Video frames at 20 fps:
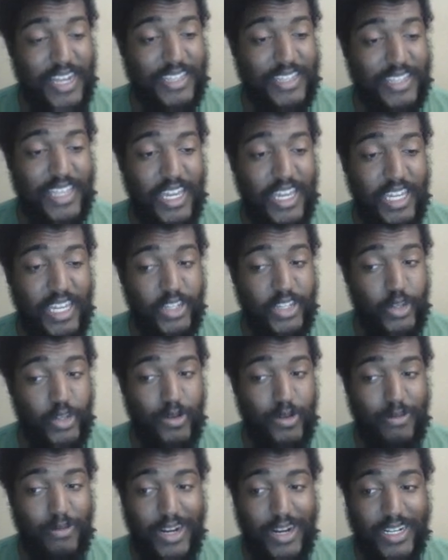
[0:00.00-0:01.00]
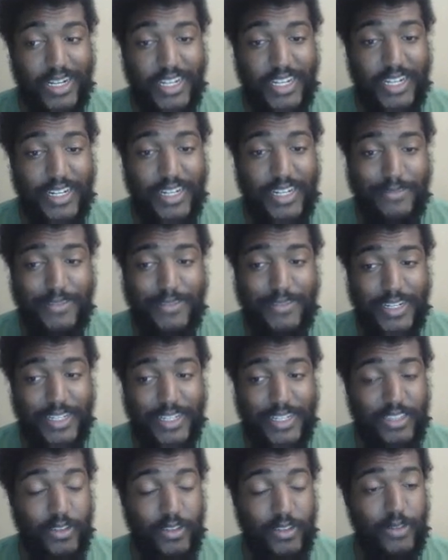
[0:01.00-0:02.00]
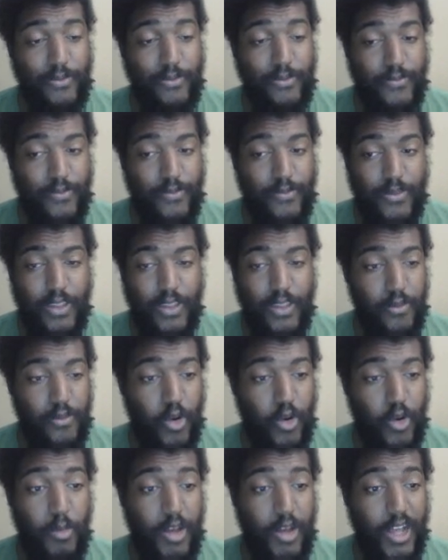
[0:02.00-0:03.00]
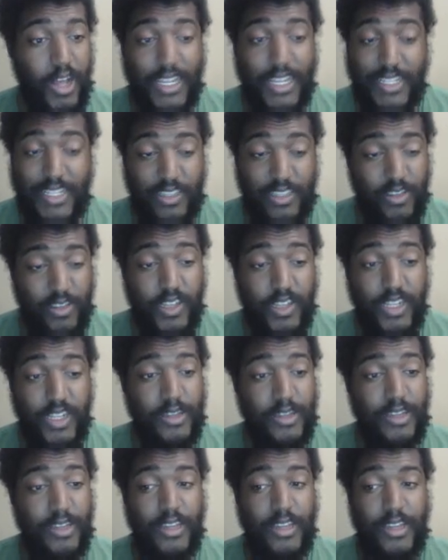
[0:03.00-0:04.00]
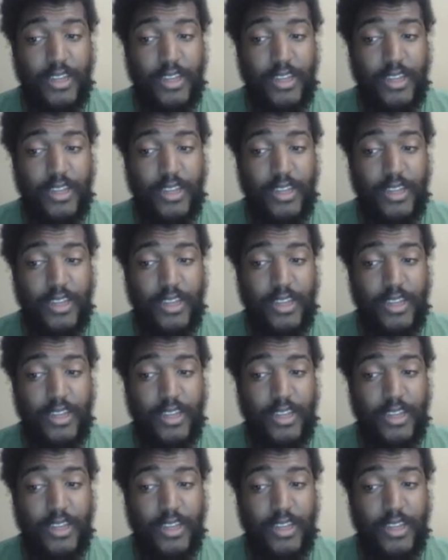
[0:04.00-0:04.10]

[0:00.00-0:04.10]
That is how you do it right there. That's good. Omaha, that's good.